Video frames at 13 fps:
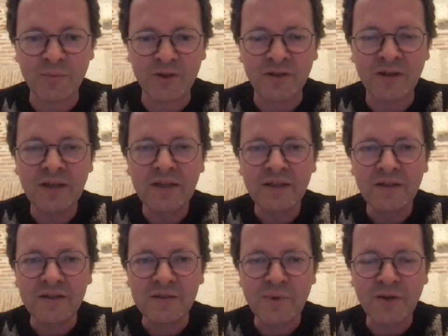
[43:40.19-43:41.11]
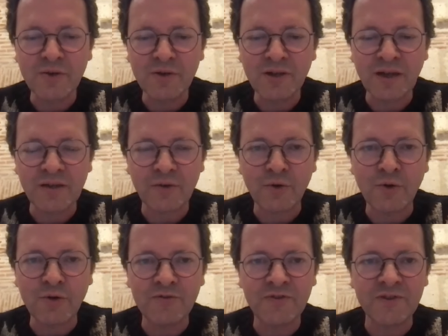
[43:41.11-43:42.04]
But he's been looking at
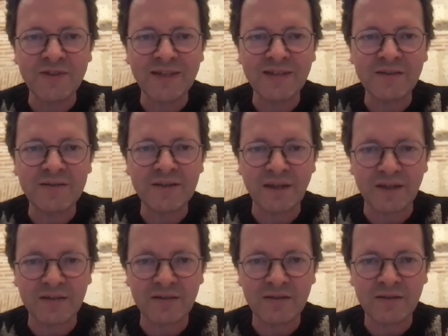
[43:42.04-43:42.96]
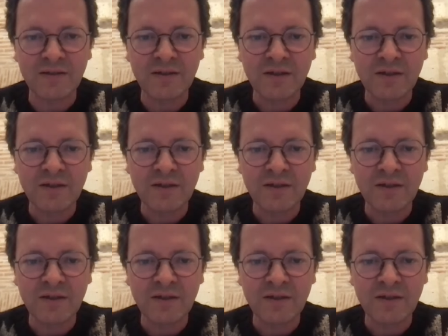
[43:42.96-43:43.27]
all of the data sets